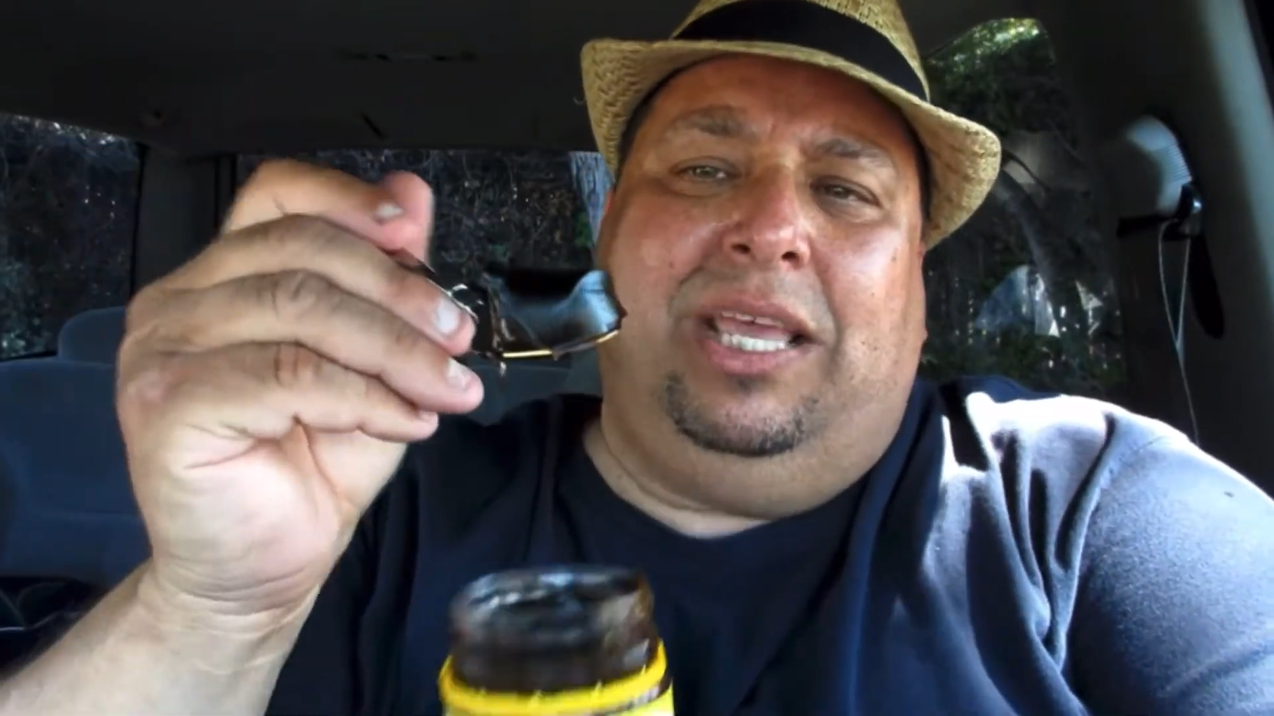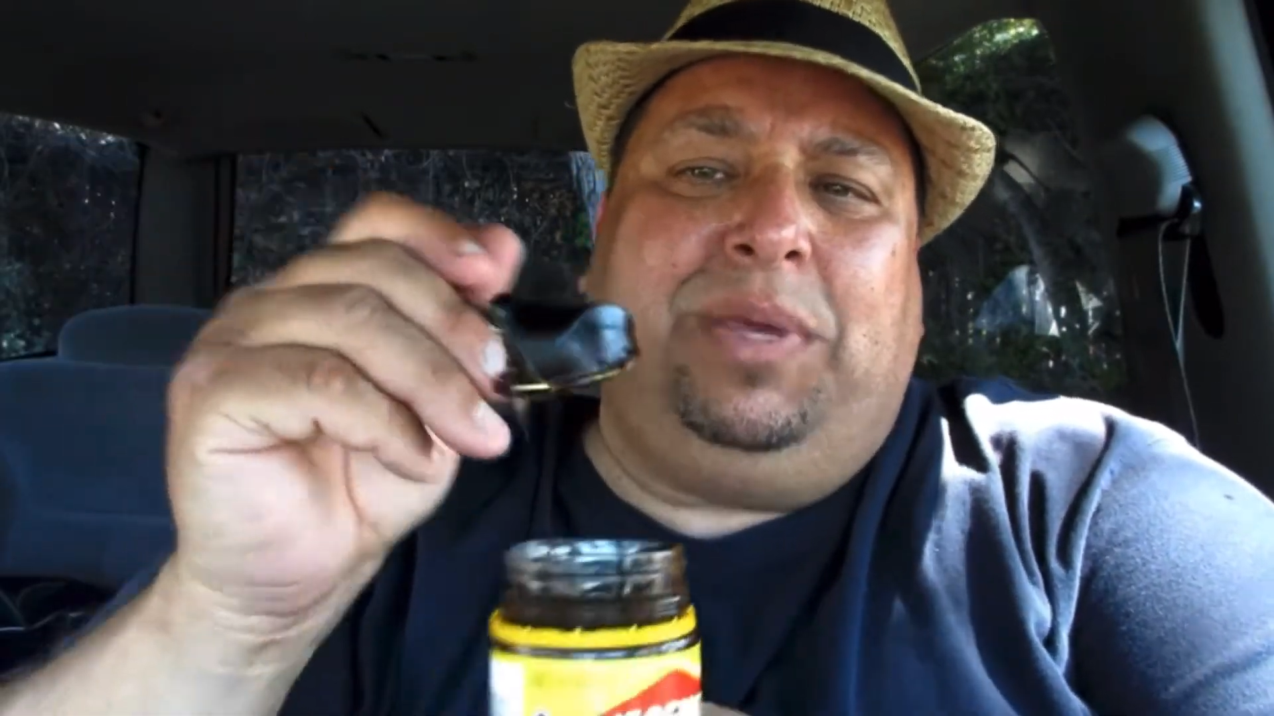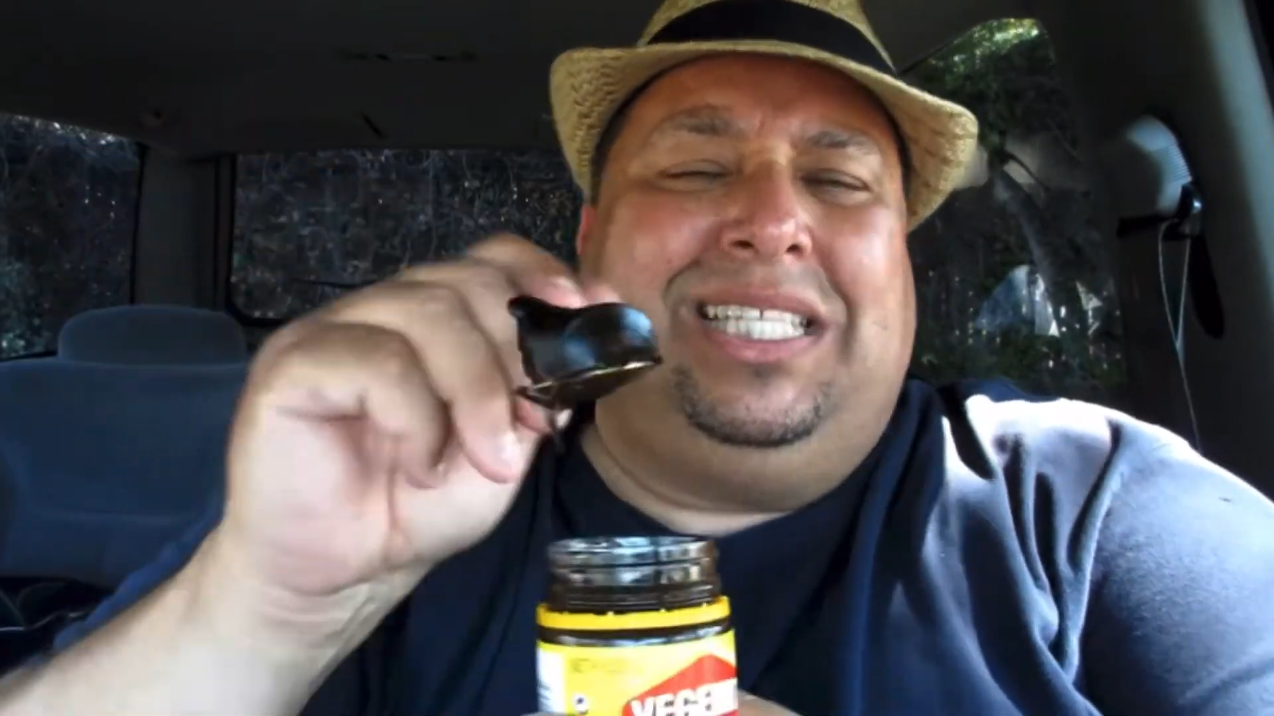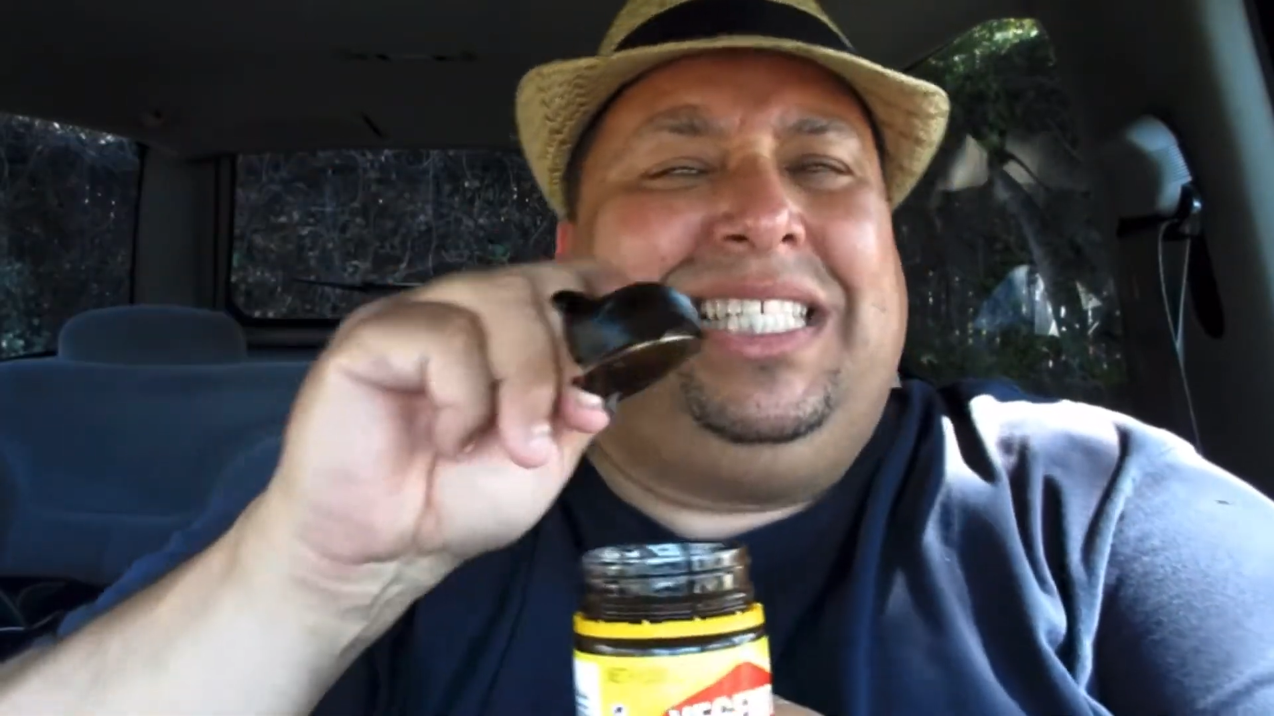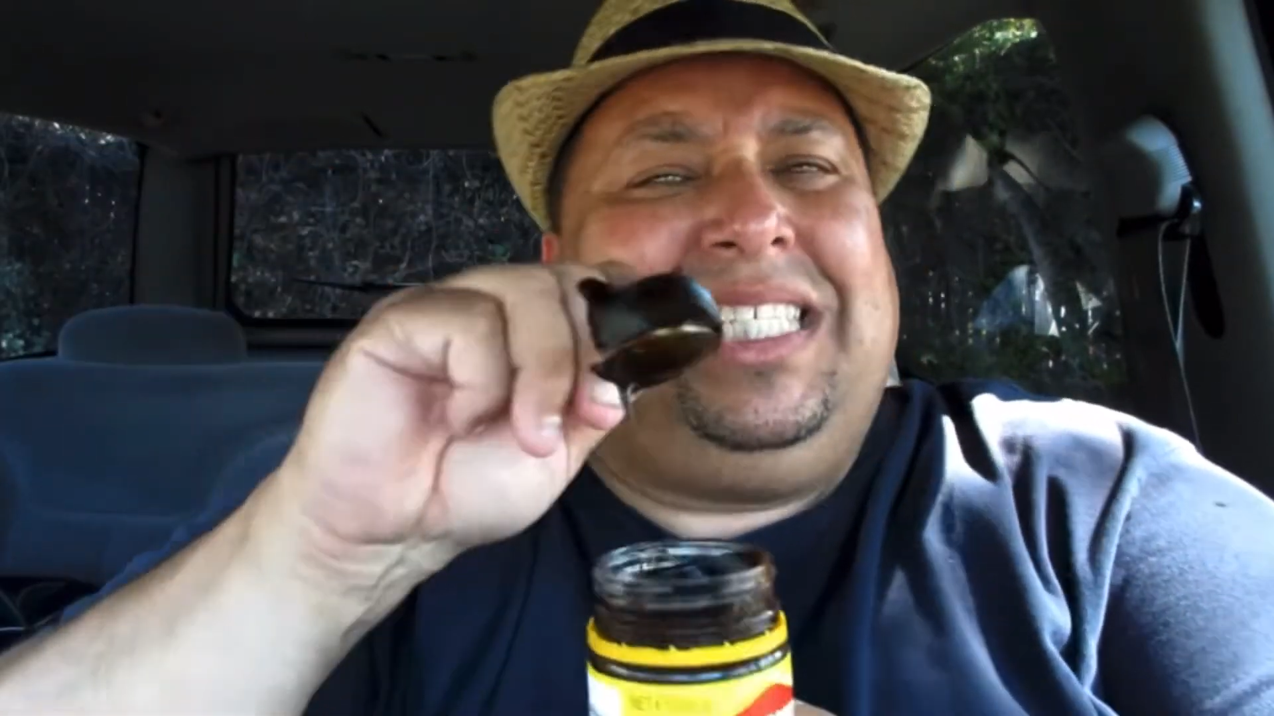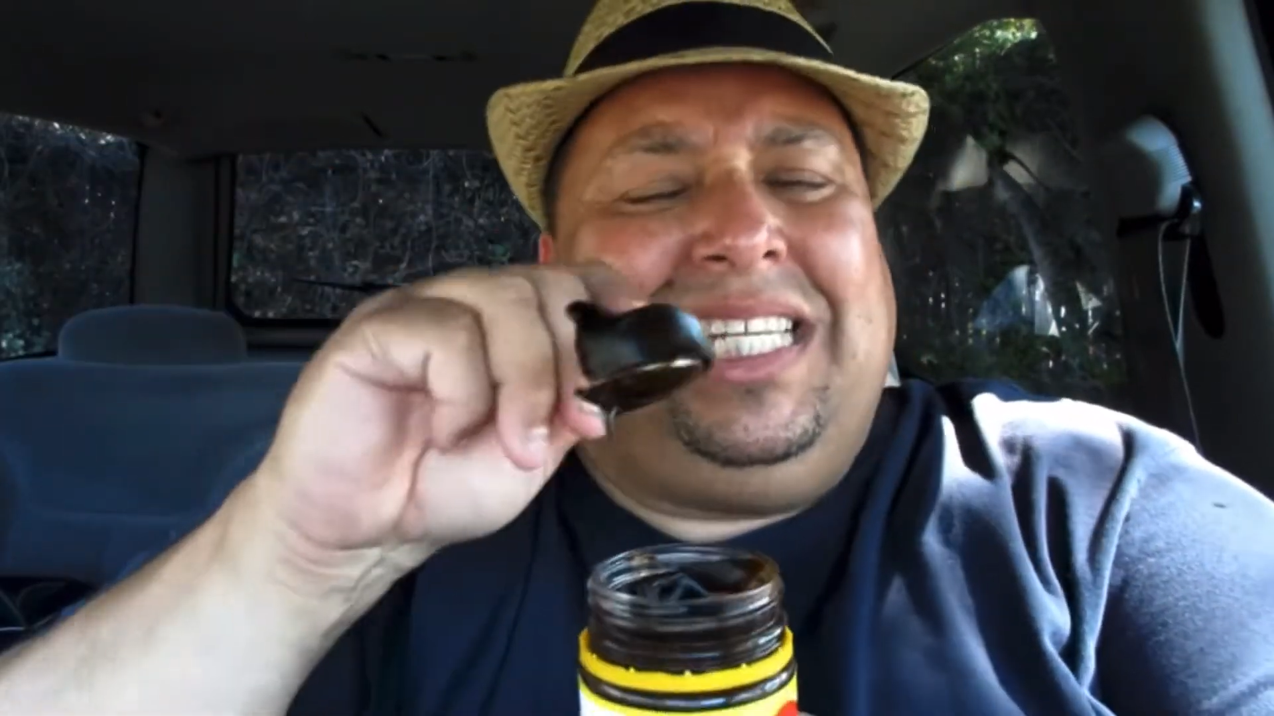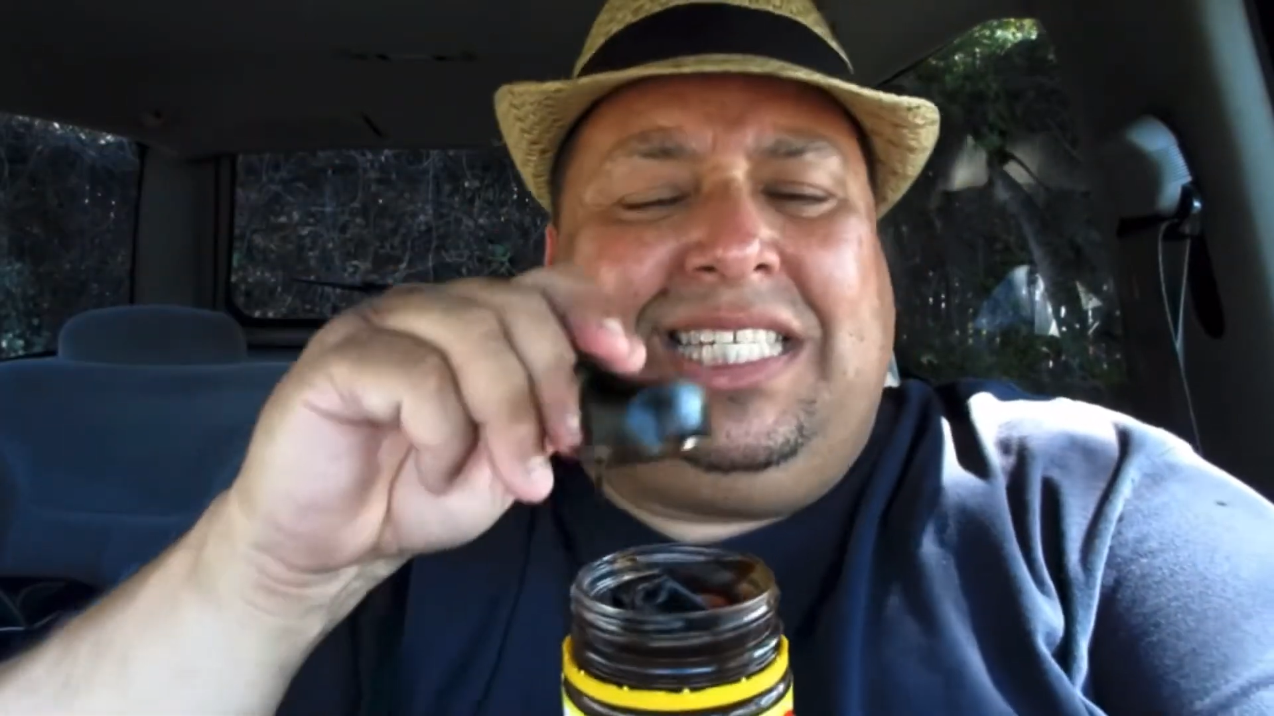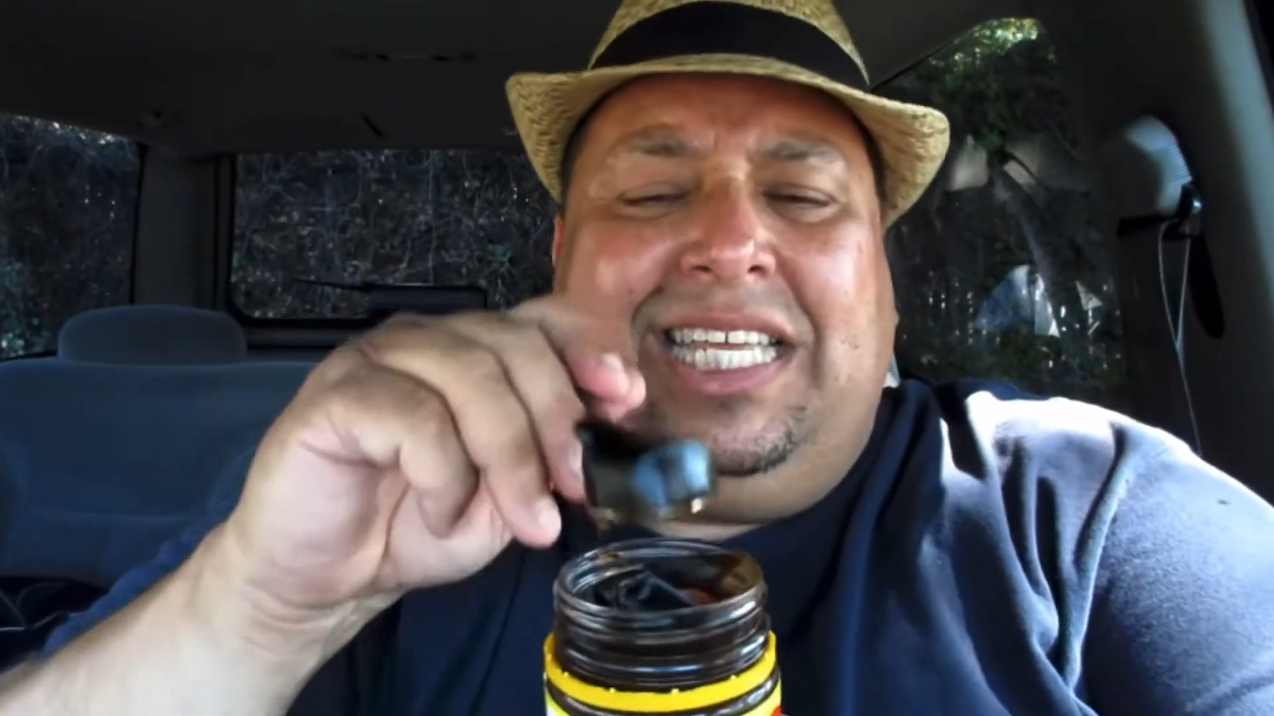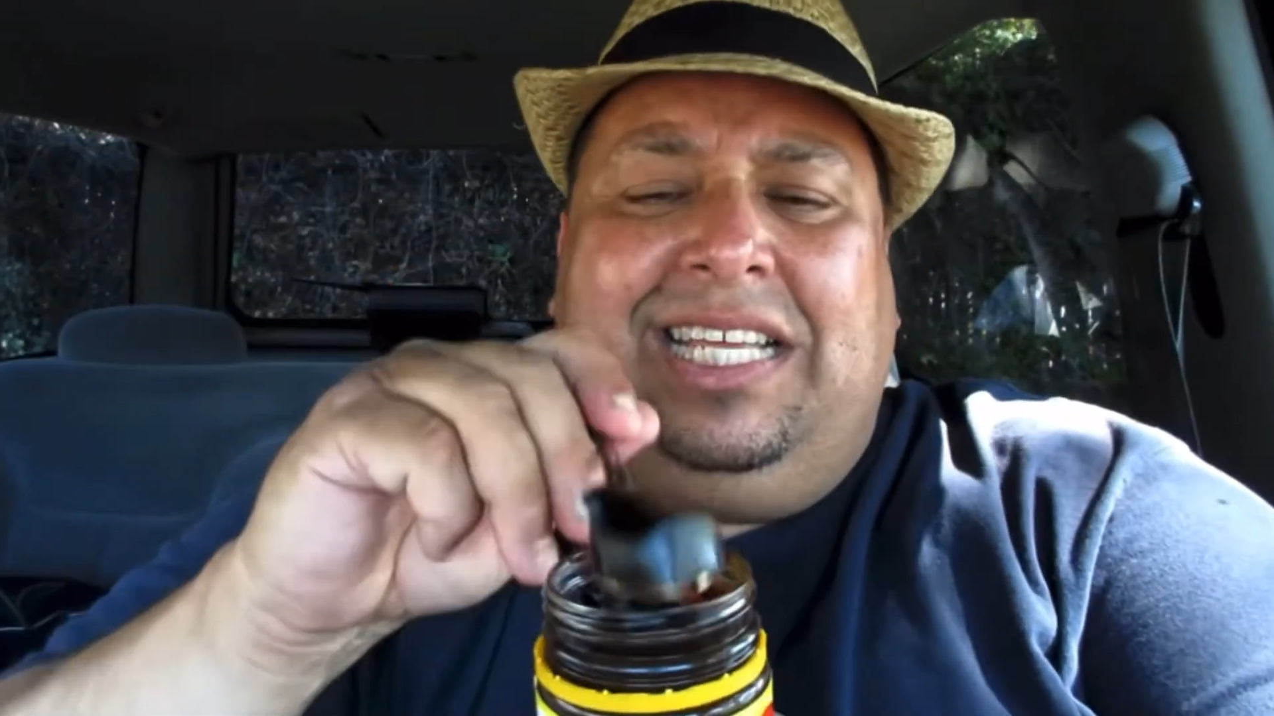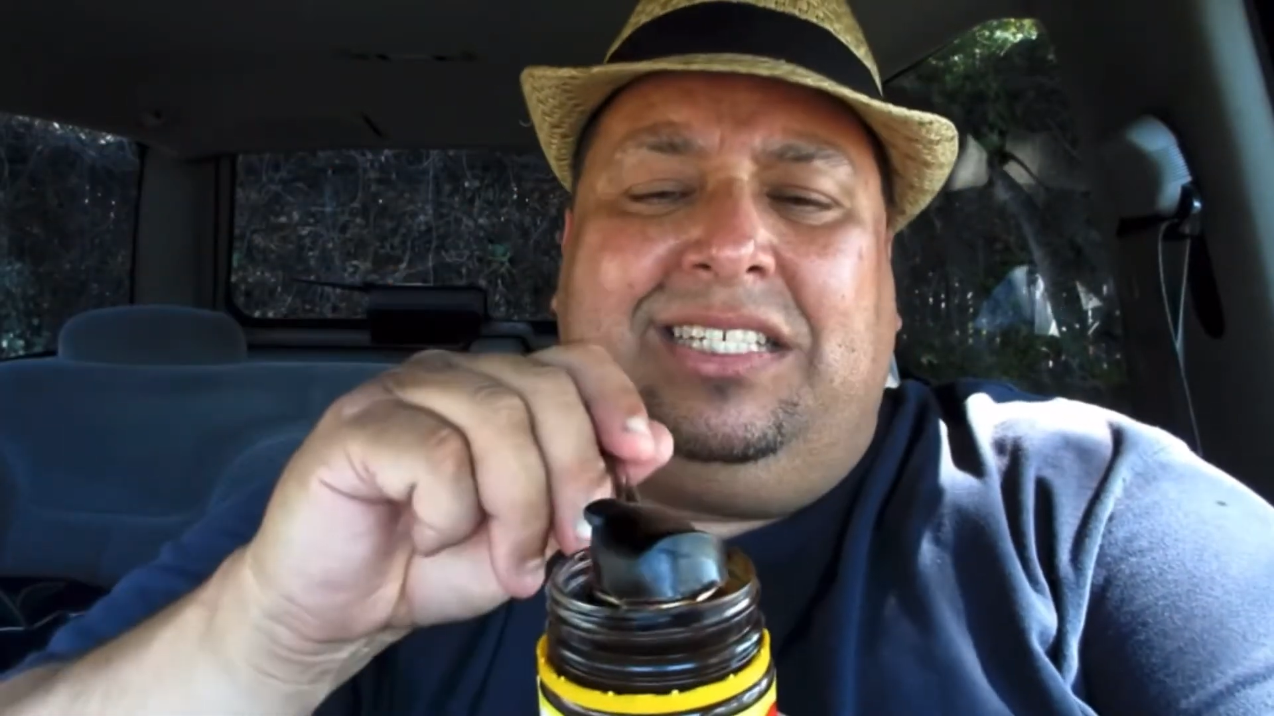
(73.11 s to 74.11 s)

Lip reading: same consistency